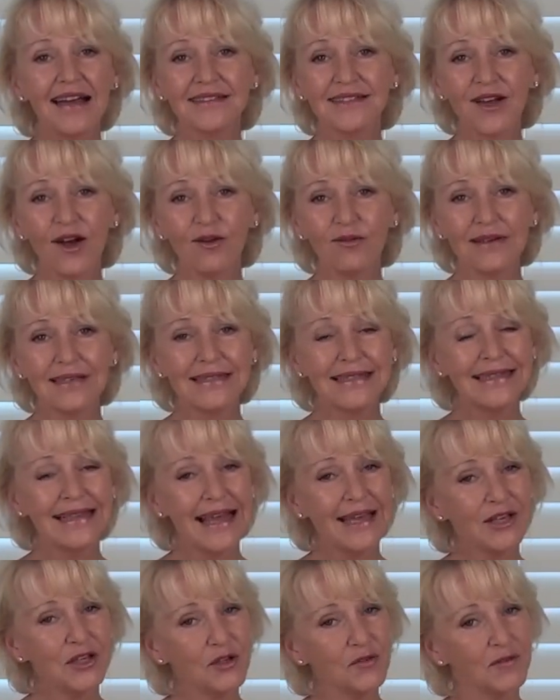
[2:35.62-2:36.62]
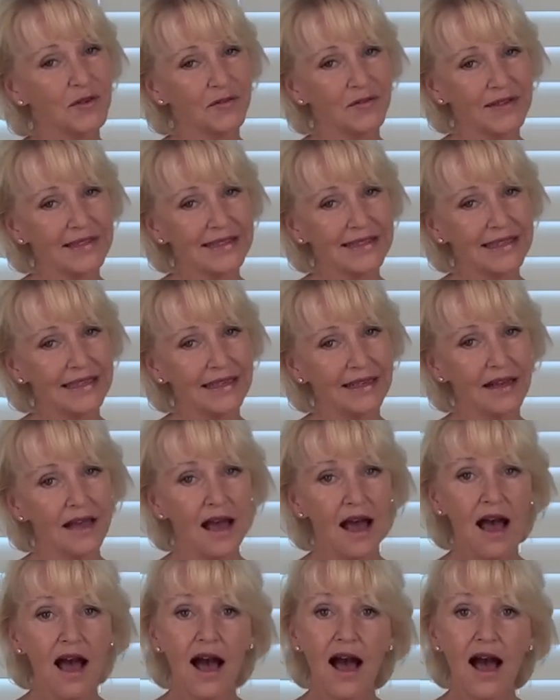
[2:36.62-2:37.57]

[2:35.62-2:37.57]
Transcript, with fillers: As always, thank you for visiting.